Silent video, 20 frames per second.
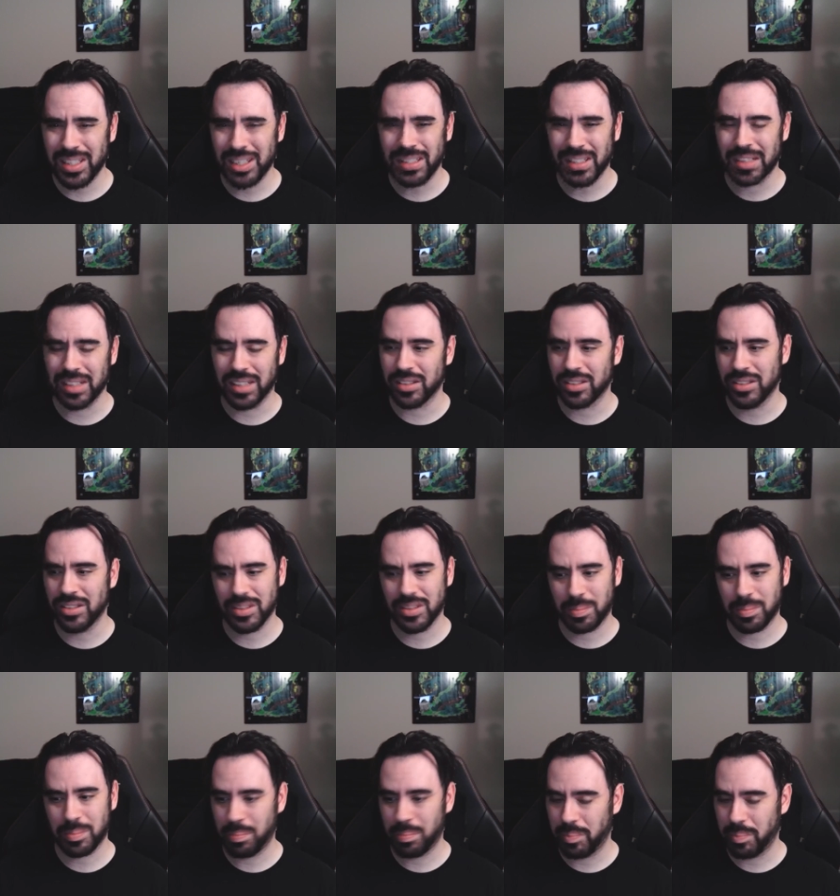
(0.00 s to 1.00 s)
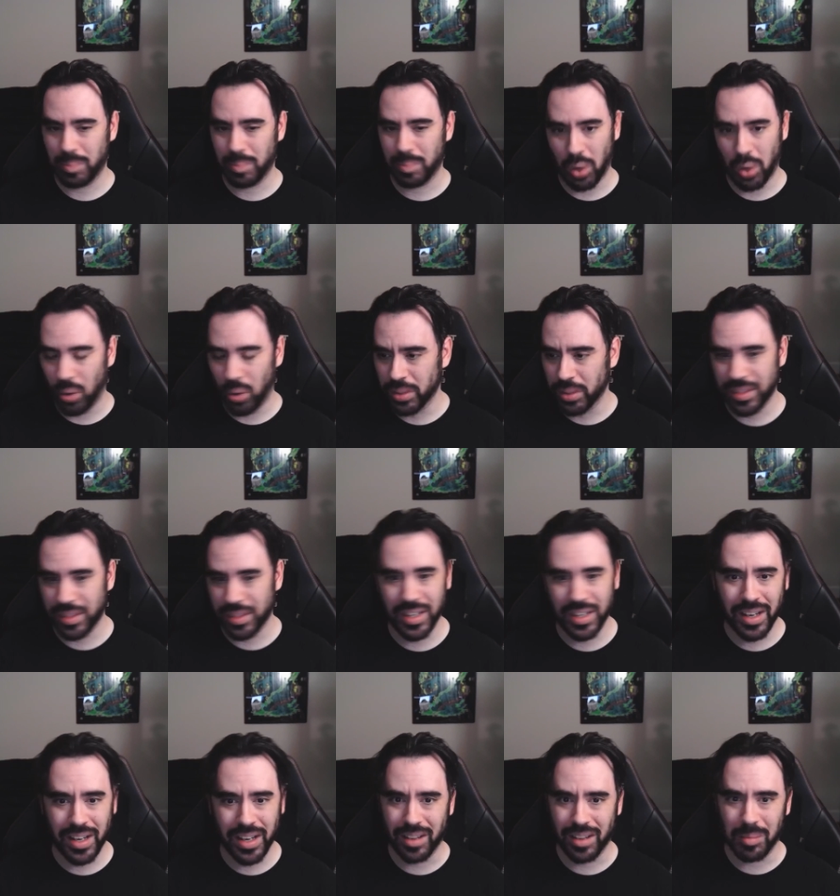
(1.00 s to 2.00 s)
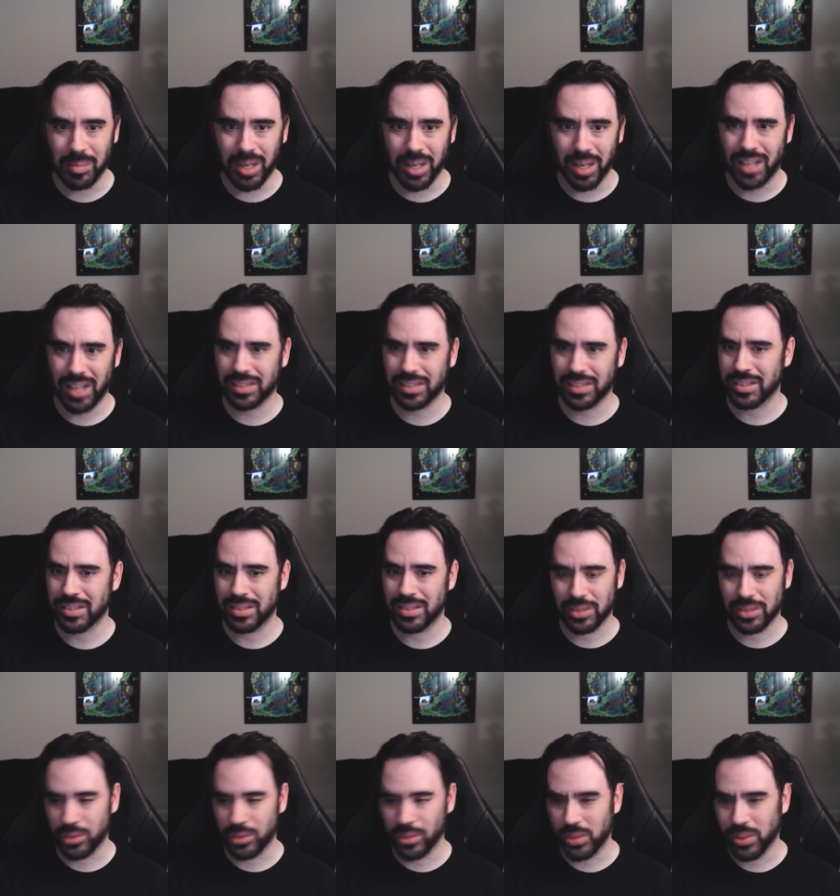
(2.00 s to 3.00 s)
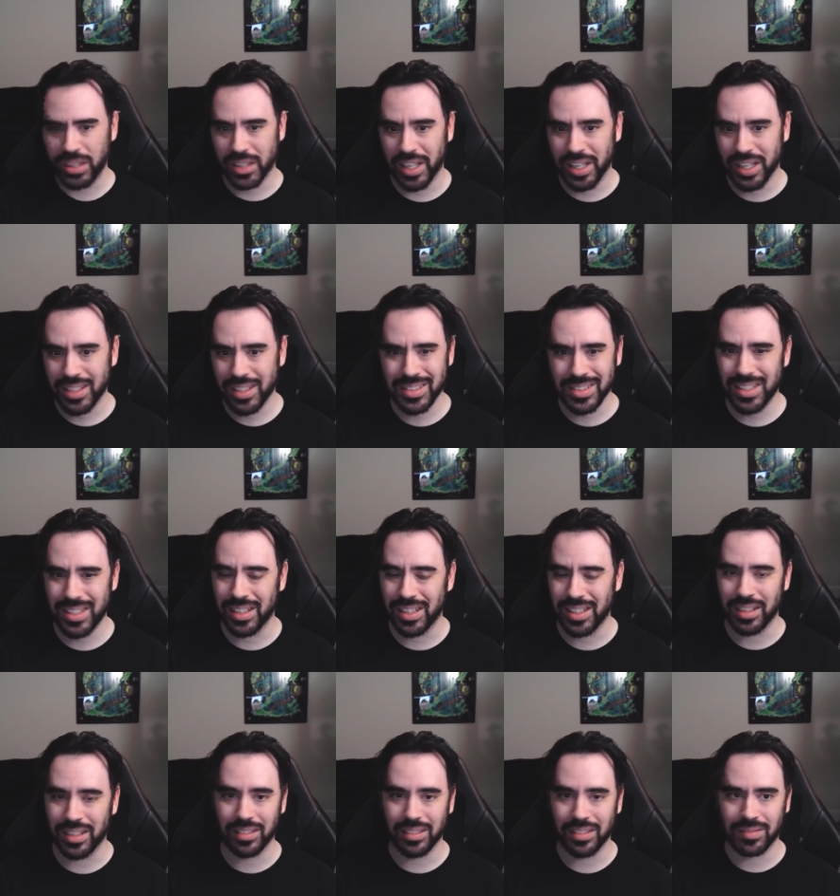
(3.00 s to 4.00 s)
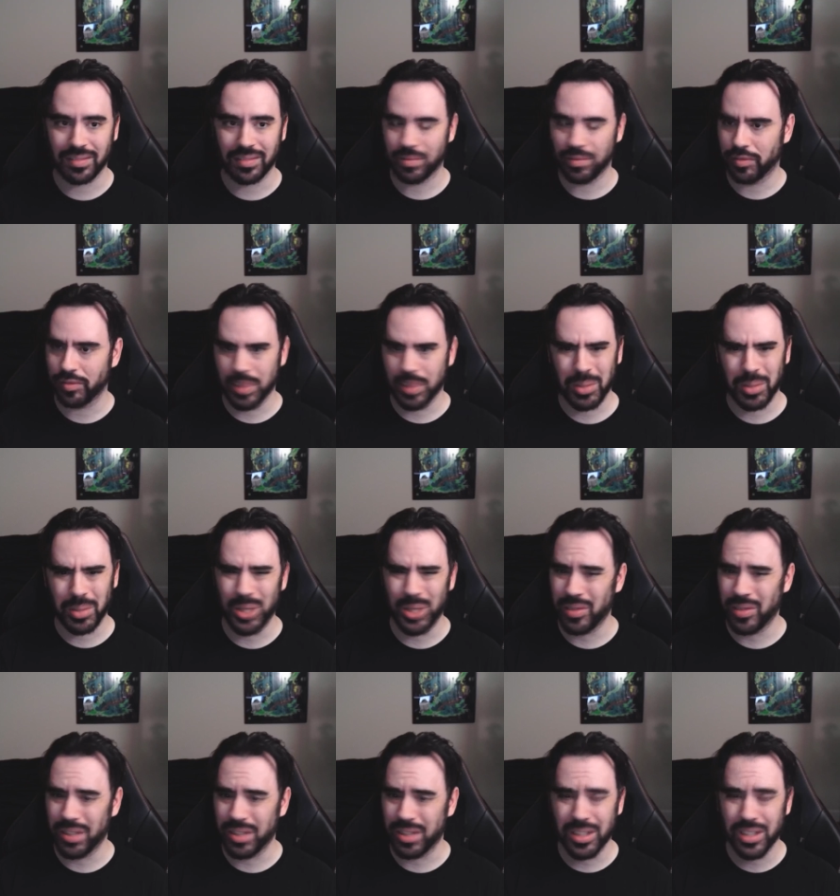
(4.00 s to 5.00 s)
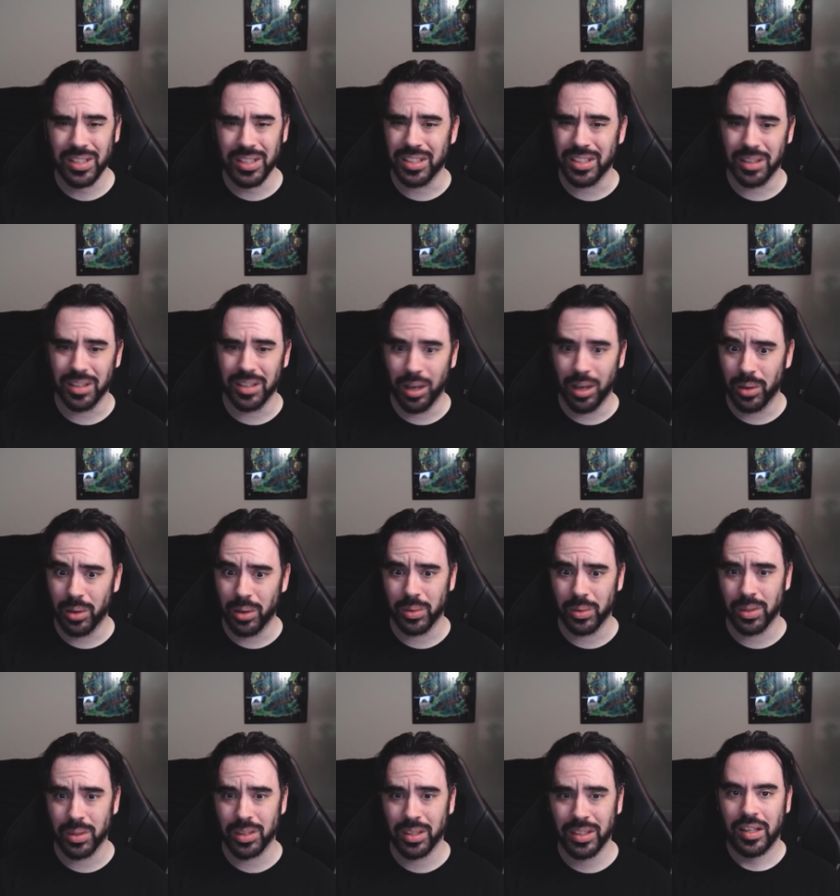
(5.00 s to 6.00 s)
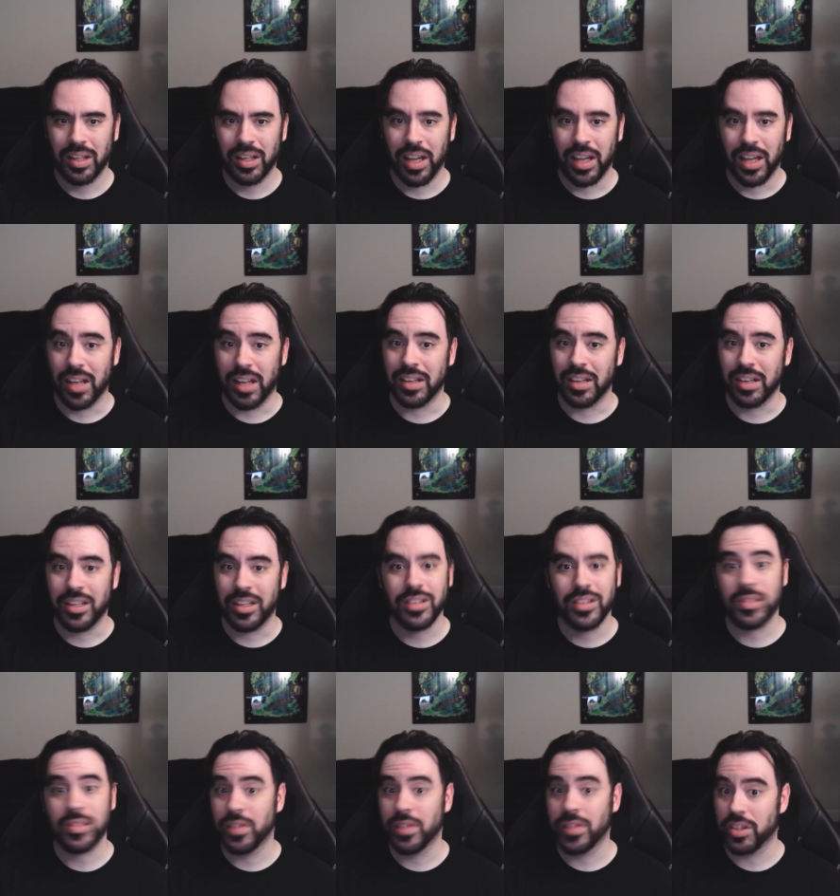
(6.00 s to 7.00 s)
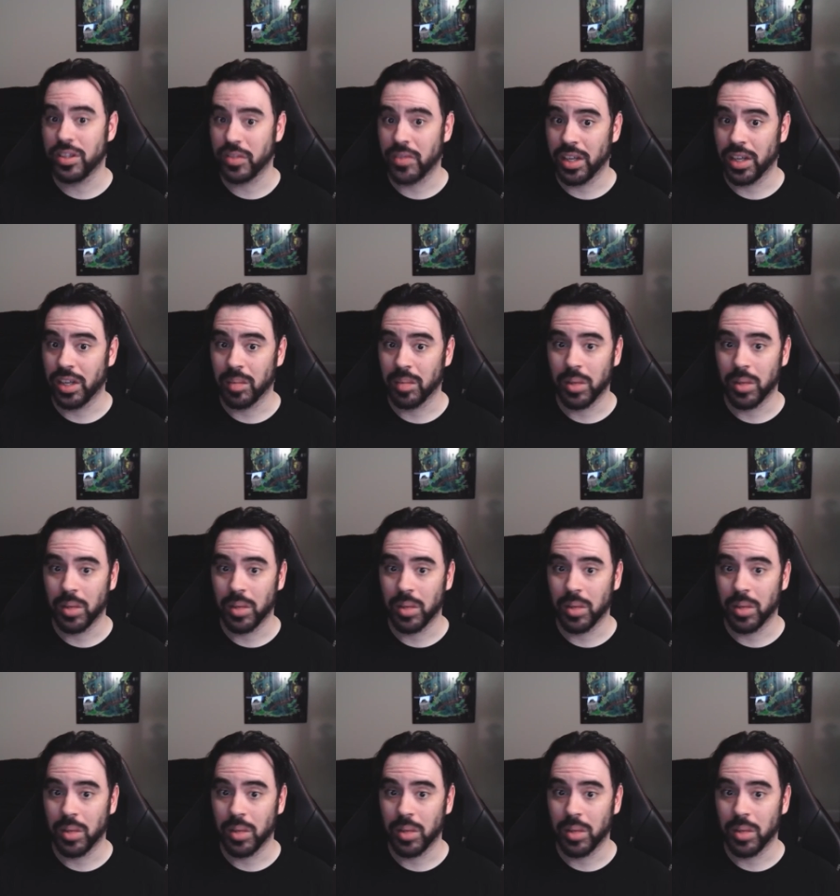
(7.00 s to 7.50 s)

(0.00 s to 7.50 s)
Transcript: Like you just pull the thing out of the box, screw the legs in, and flip it over, you're good to go. And here's the finished frame.